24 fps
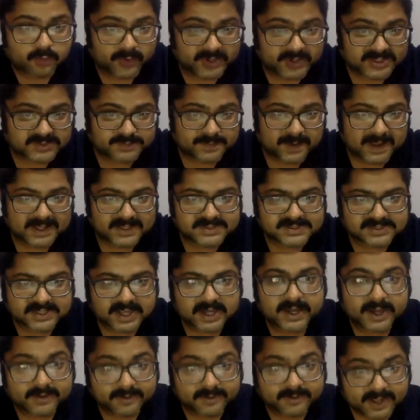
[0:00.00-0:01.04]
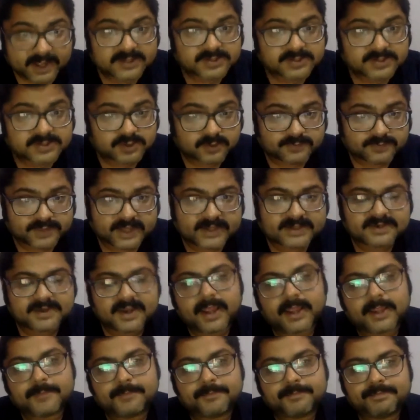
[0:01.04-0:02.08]
West Pakistan areas of that
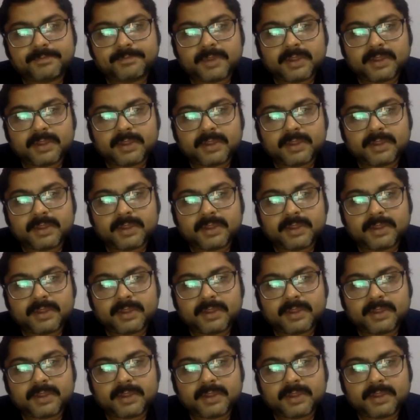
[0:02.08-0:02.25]
time,